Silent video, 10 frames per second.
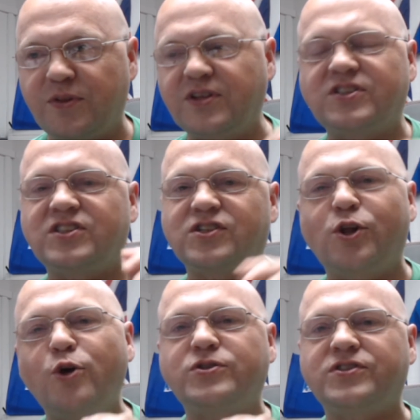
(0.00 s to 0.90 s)
But this is as
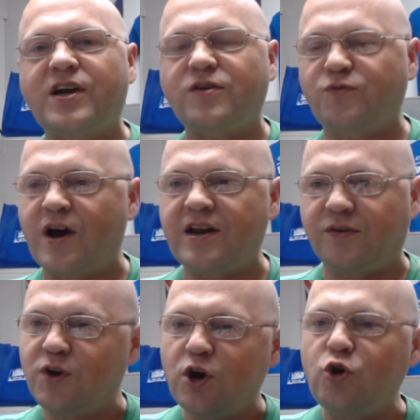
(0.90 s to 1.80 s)
close as I could find
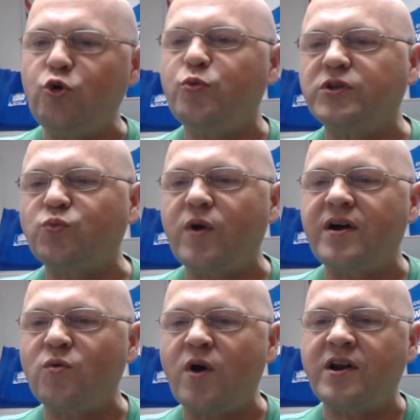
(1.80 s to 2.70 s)
of who was
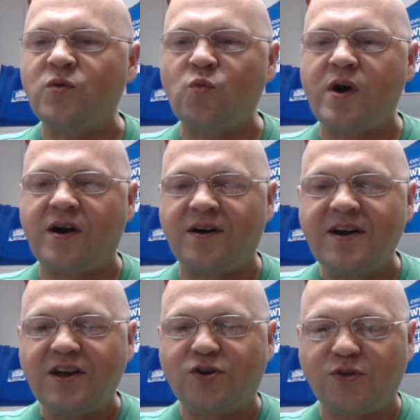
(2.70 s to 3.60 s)
what and where
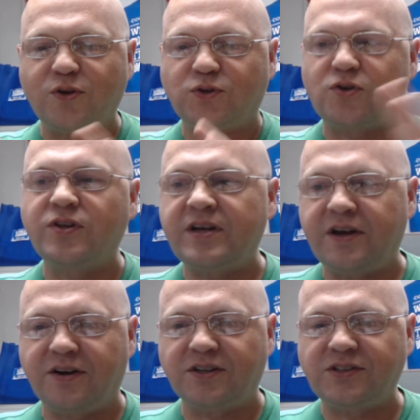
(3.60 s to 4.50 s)
during those early
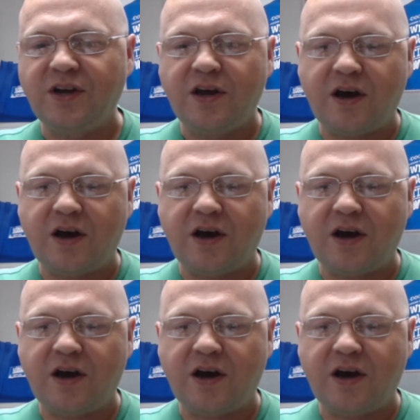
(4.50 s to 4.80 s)
years,